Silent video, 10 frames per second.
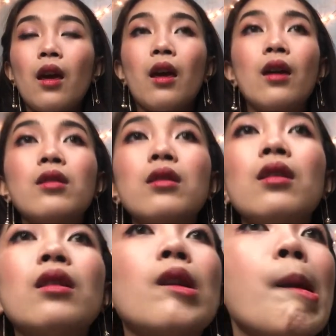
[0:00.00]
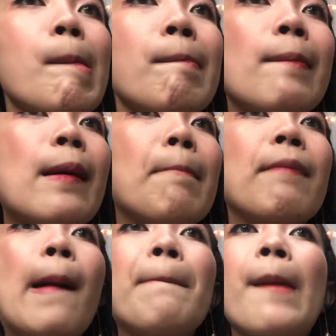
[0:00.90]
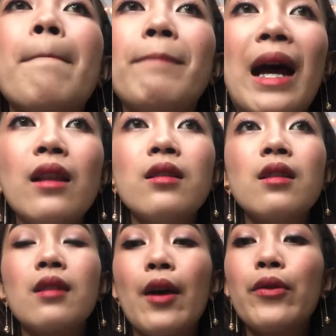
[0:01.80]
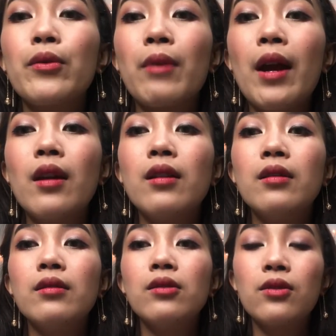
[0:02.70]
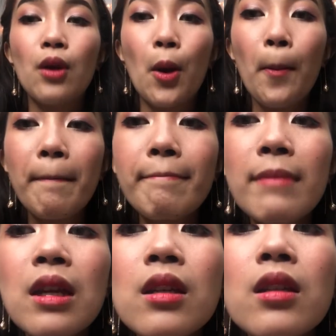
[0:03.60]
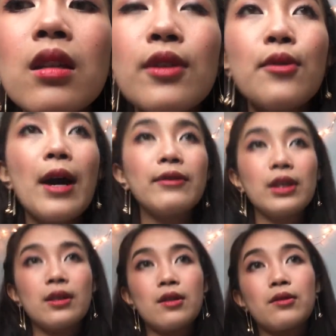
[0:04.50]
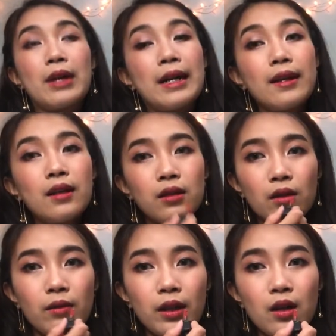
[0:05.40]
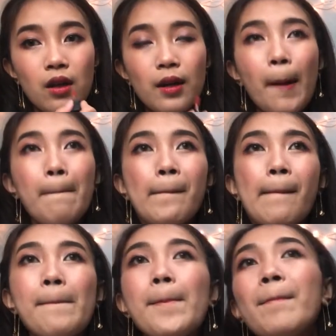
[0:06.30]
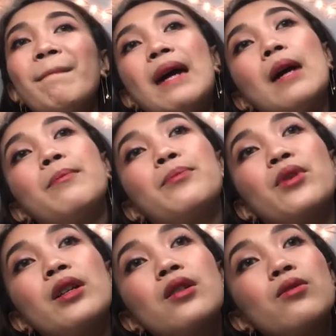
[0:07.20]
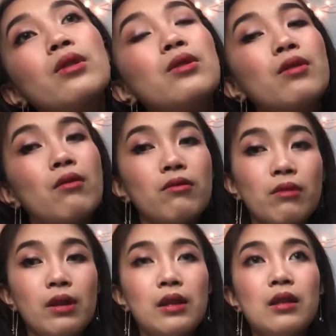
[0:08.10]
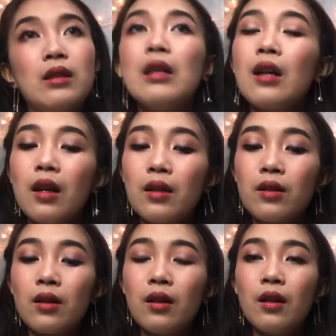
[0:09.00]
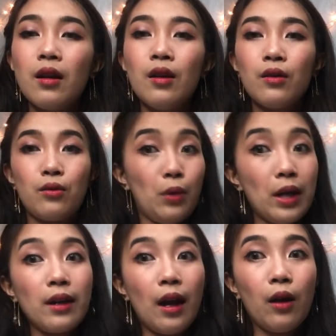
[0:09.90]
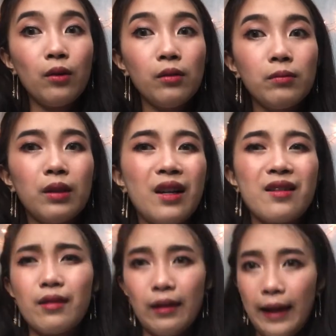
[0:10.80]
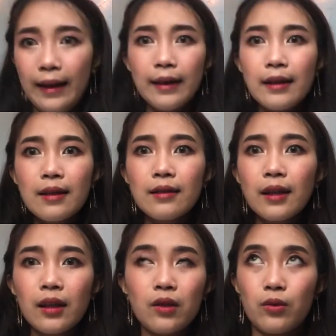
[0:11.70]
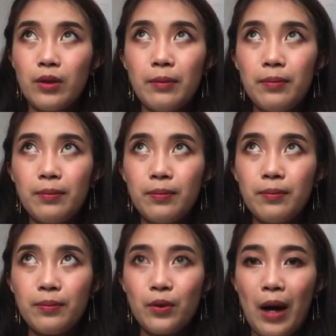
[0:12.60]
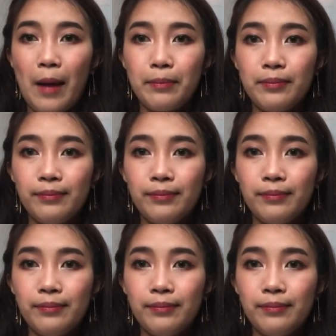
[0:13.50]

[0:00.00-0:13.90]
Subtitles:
And it balances out the red. So you have like a gradient going on. I'm pretty sure you don't really see it right now because the lighting is like crap,